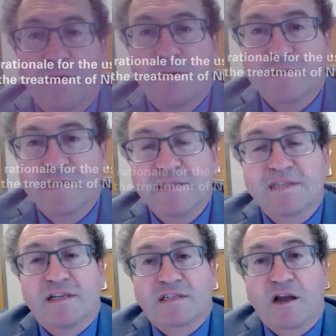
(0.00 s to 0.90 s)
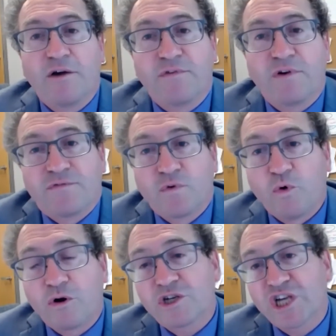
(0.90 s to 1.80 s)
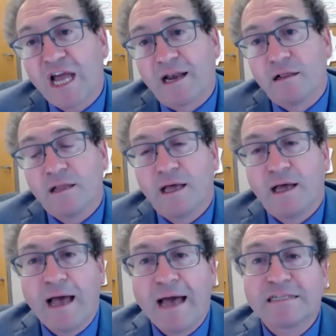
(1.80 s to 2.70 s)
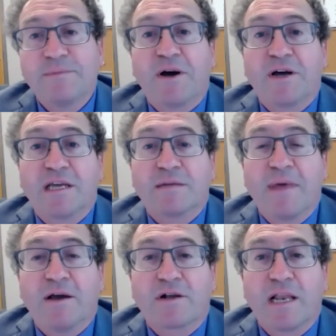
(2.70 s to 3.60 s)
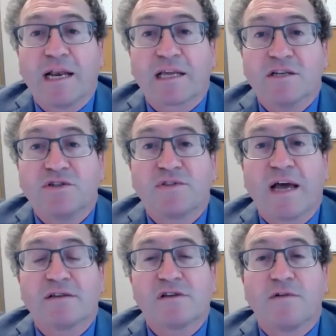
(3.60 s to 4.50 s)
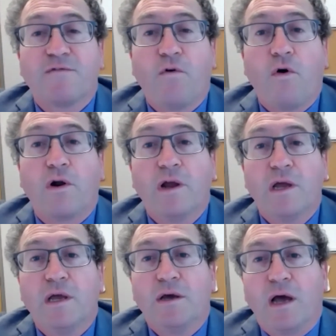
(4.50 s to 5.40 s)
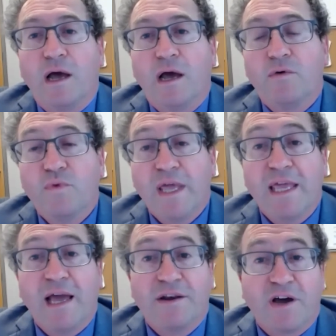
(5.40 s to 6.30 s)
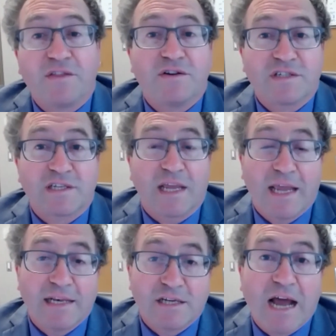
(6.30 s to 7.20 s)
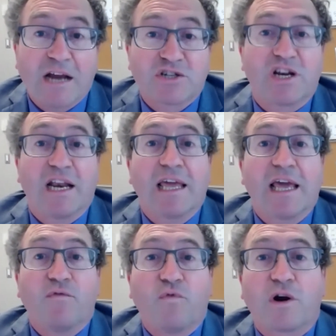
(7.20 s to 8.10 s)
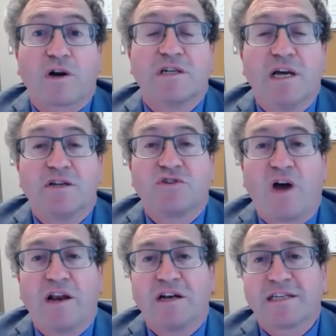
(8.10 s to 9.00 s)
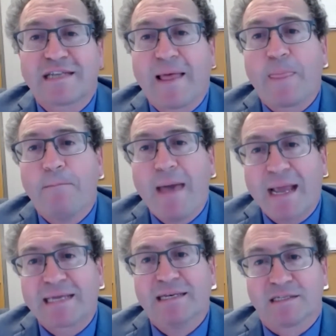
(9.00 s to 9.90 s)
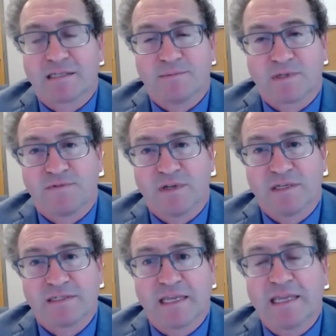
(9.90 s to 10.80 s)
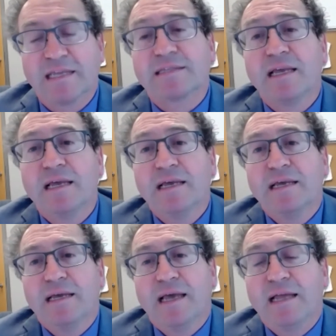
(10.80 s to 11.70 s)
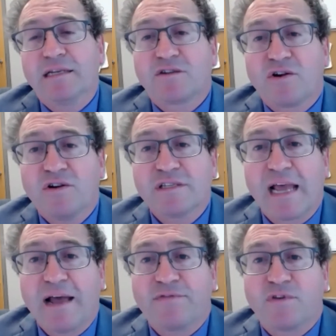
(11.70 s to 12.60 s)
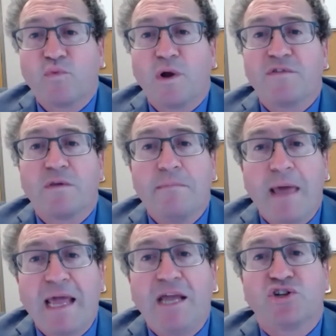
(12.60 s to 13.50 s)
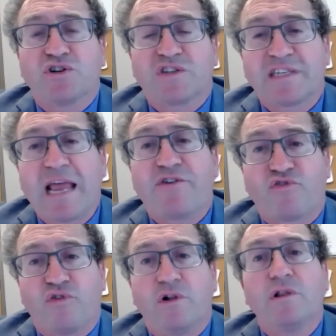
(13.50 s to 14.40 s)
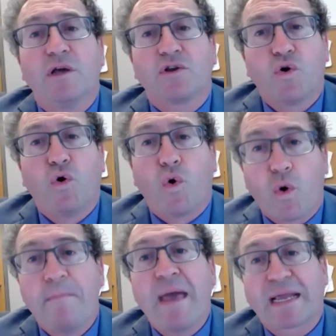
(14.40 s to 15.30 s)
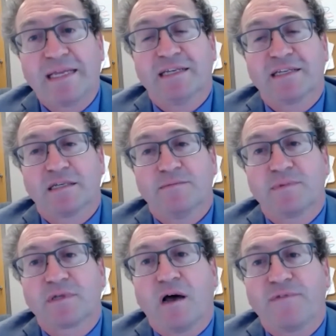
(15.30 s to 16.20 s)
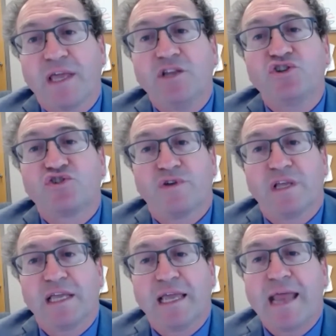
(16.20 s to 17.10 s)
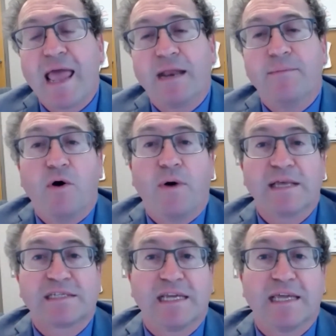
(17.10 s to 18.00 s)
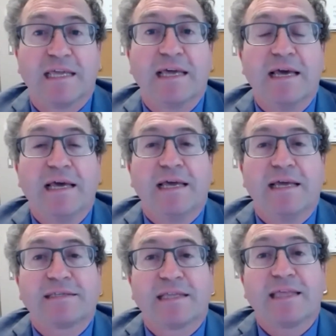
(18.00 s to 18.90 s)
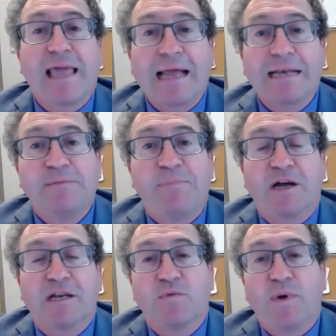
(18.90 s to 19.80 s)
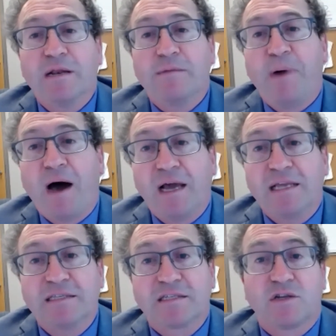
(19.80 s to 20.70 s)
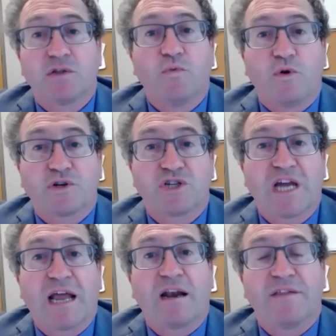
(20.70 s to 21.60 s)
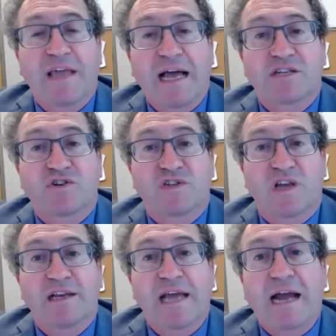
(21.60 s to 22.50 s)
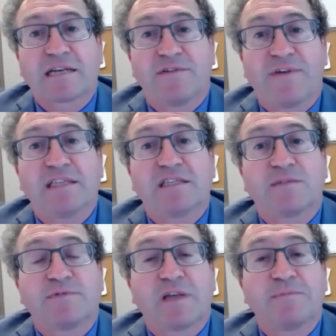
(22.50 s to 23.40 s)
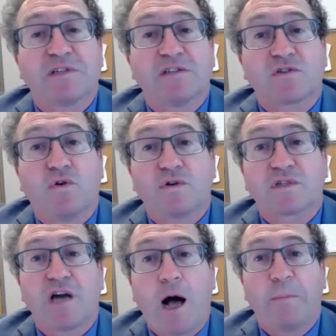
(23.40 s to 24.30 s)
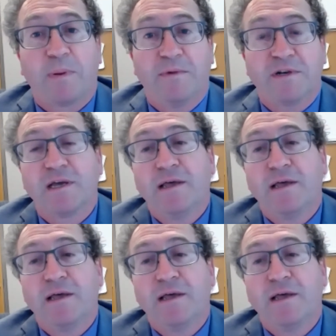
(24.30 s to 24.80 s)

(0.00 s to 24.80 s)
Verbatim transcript: Since the discovery of the water channel antibody at Mayo Clinic in 2004, we and others internationally have worked to try and understand the mechanisms of the disease. And it turns out that one of the major central core mechanisms of injury in NMOSD is that the antibody, when it binds to the water channel on the astrocyte, activates a substance called complement.